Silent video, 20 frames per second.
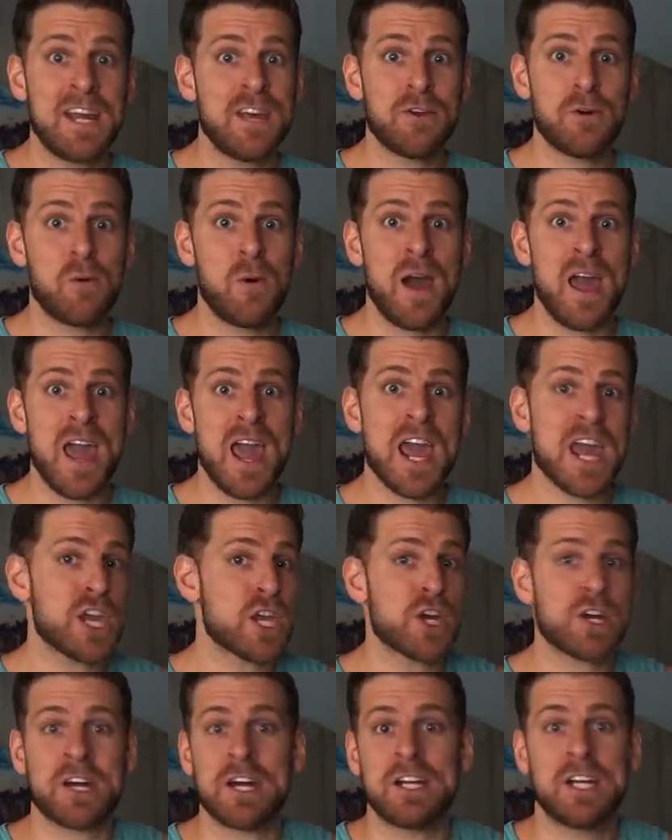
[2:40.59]
either way,
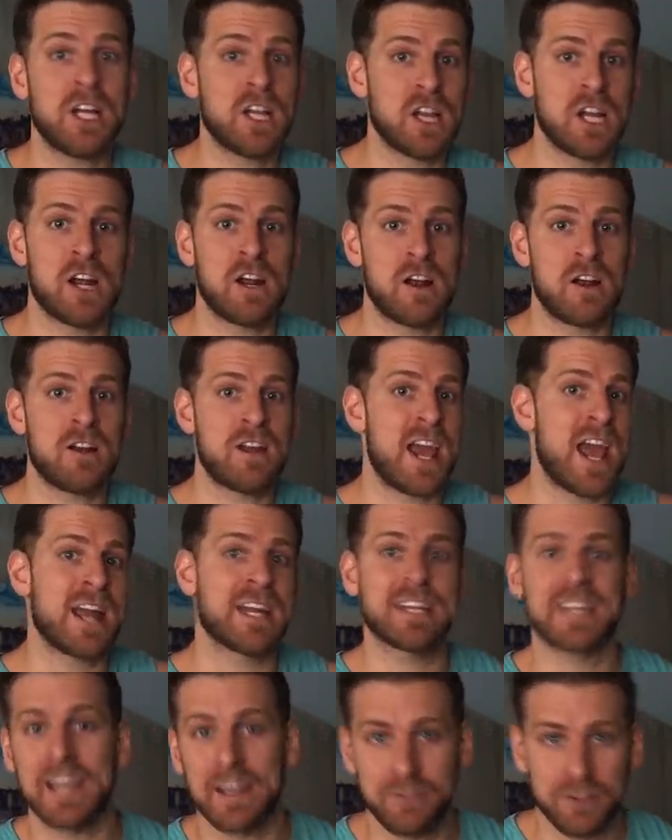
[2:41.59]
you're gonna learn
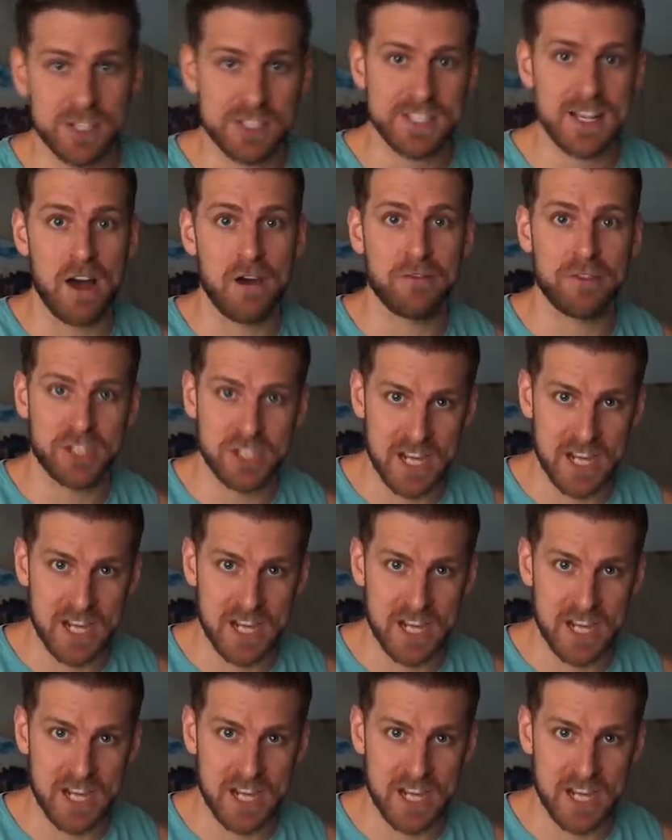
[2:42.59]
and give yourself a